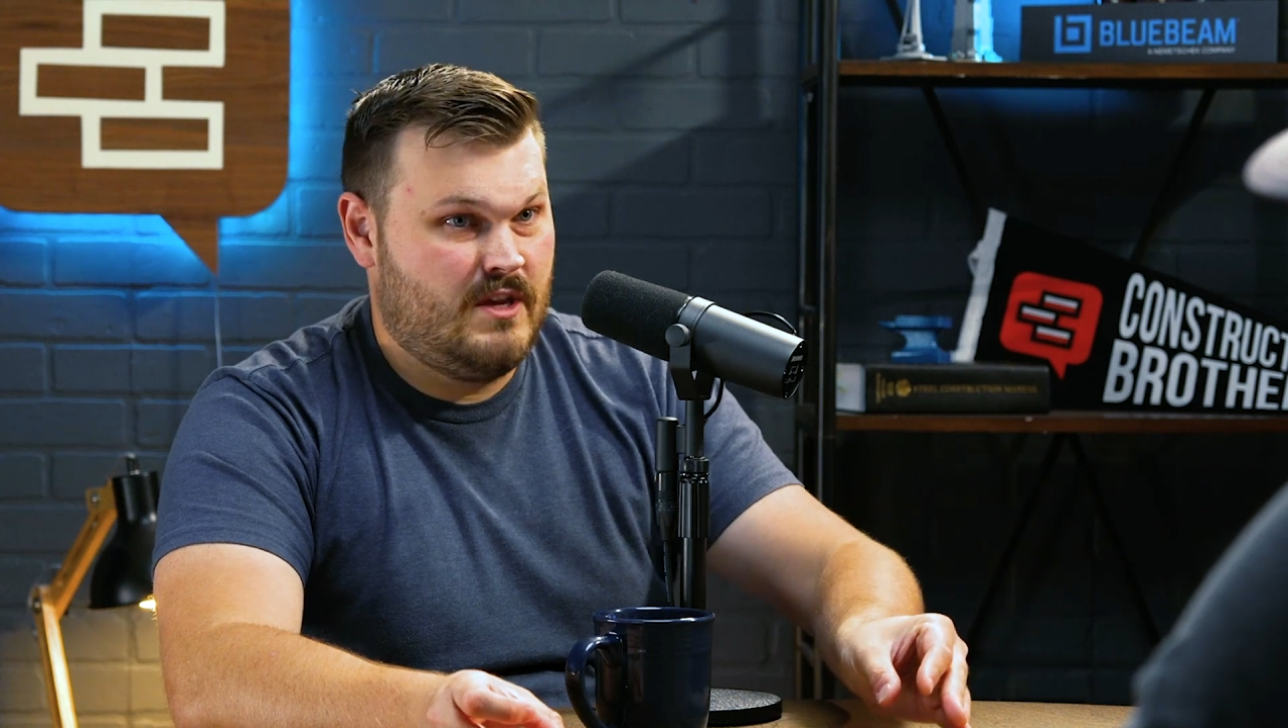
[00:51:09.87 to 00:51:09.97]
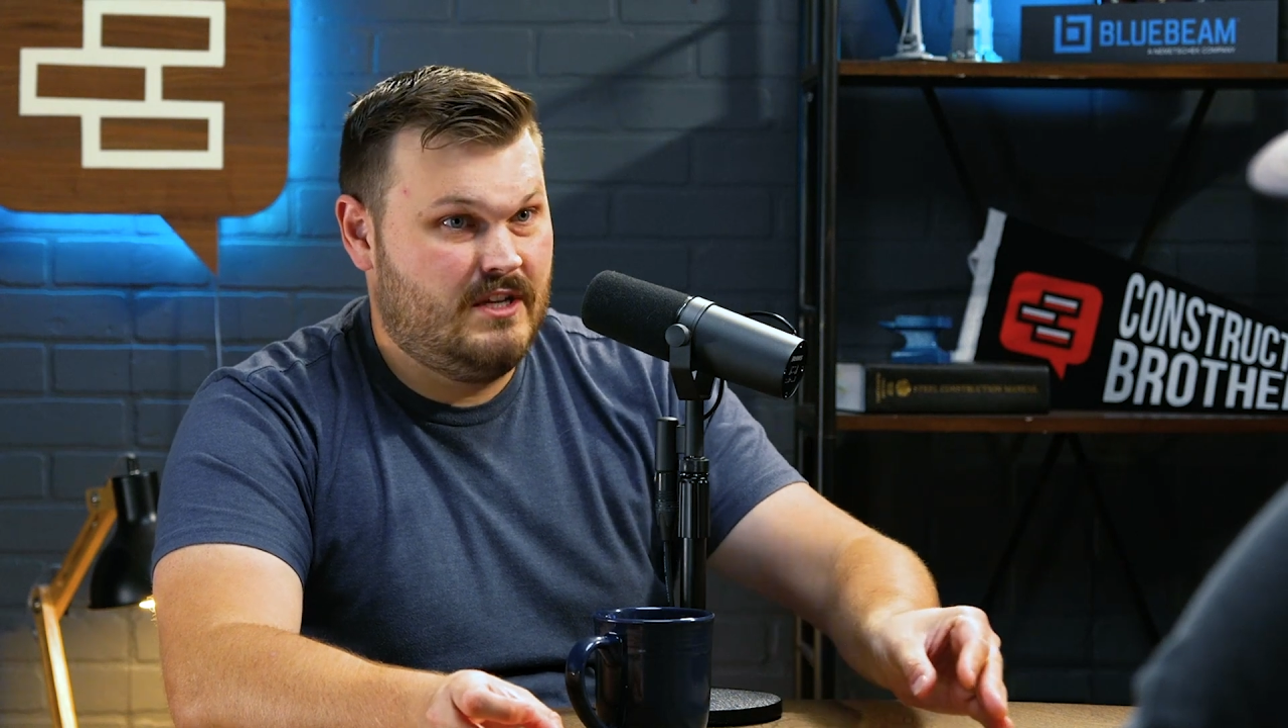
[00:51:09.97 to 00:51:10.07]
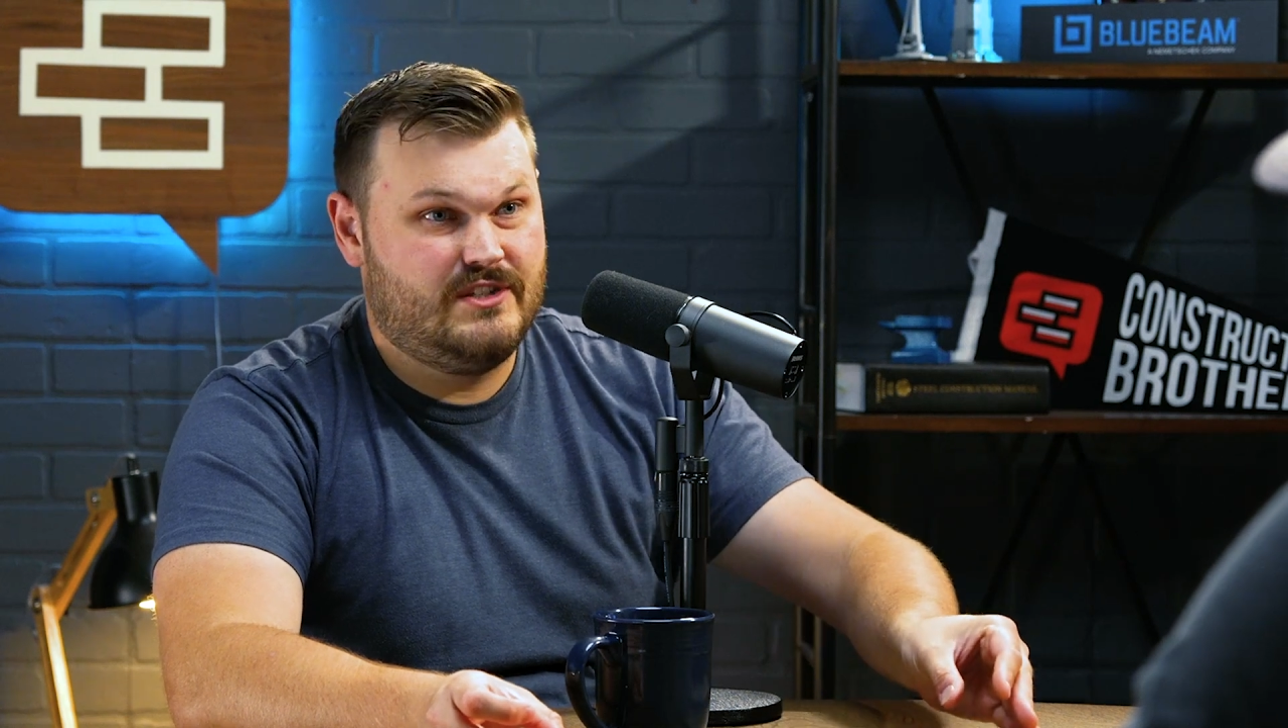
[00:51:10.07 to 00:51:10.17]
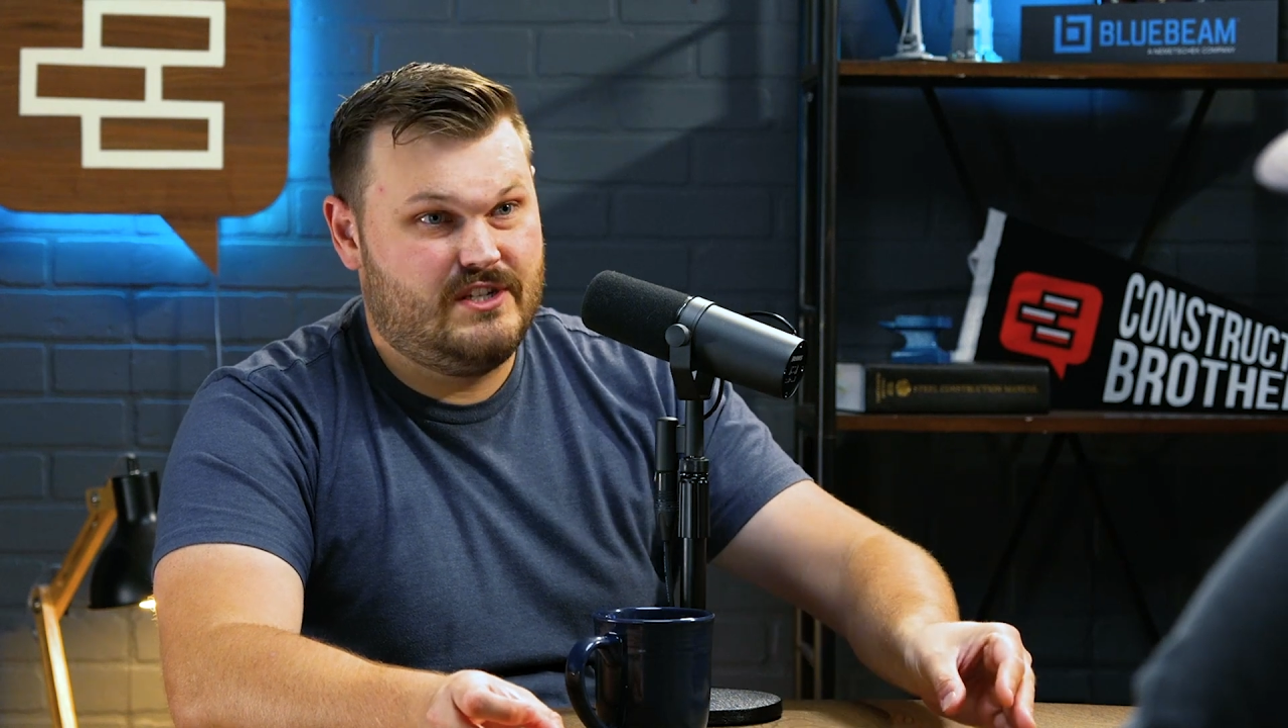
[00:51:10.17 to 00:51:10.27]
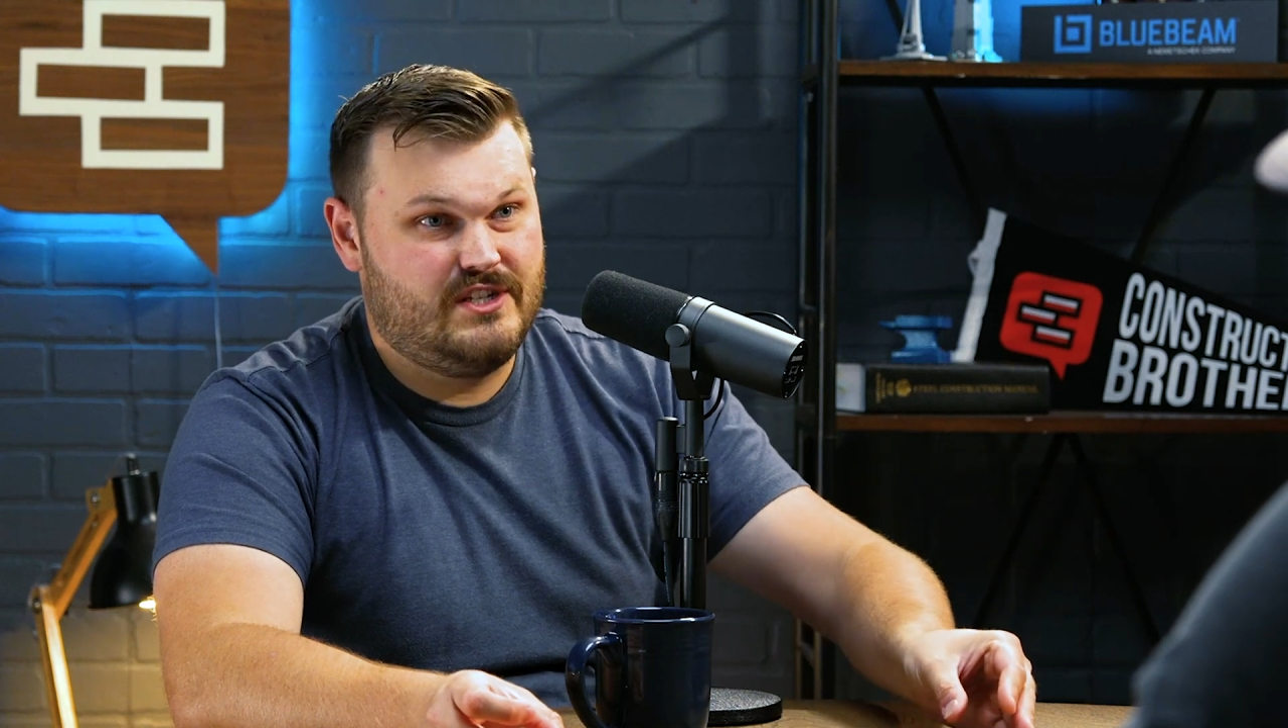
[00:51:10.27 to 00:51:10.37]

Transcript: kids